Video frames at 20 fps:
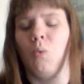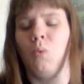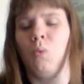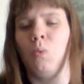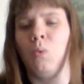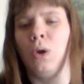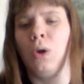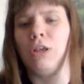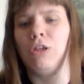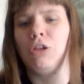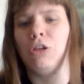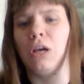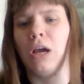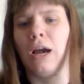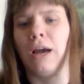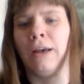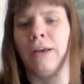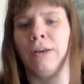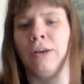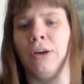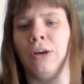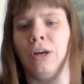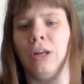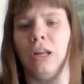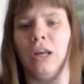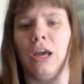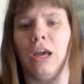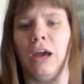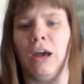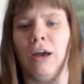which I could
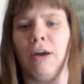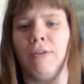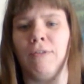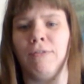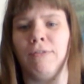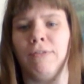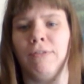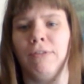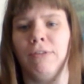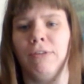have